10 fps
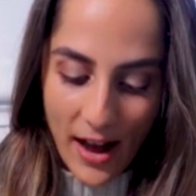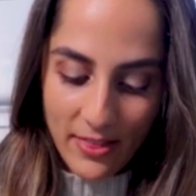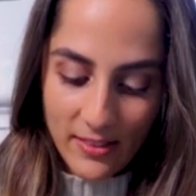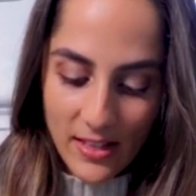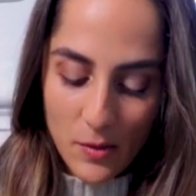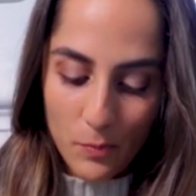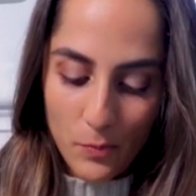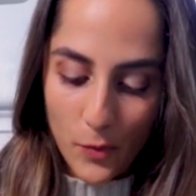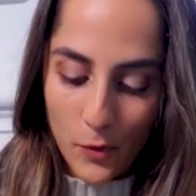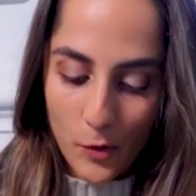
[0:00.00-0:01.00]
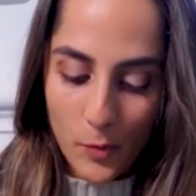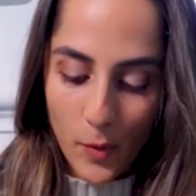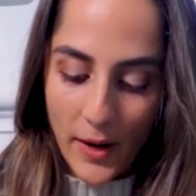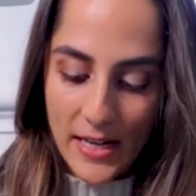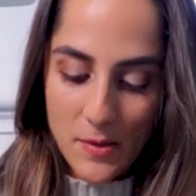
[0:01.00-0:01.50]
I think these are
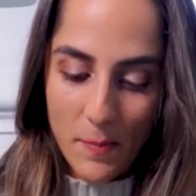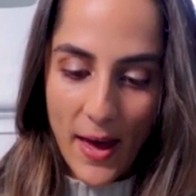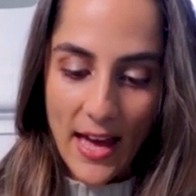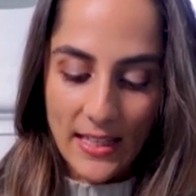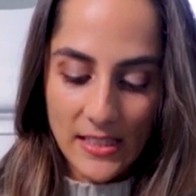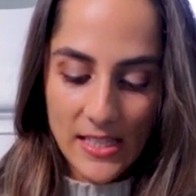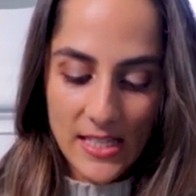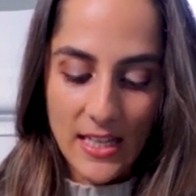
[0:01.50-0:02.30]
ballpoint pens